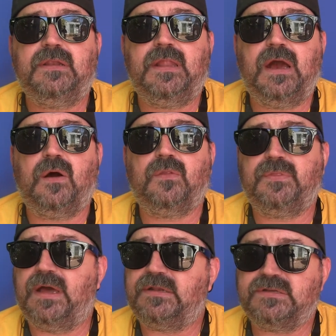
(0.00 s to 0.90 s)
Now,
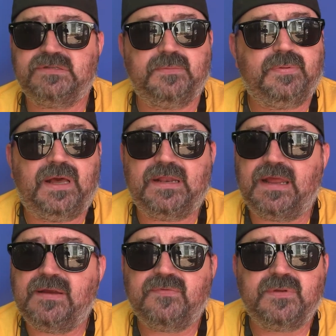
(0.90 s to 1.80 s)
that doesn't apply to
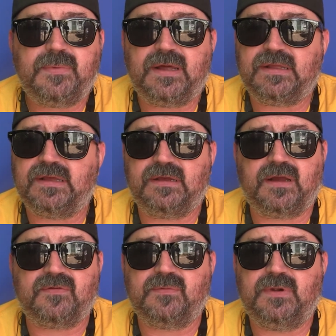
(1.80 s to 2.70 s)
everybody in
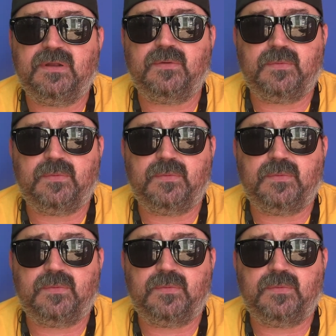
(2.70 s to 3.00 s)
government.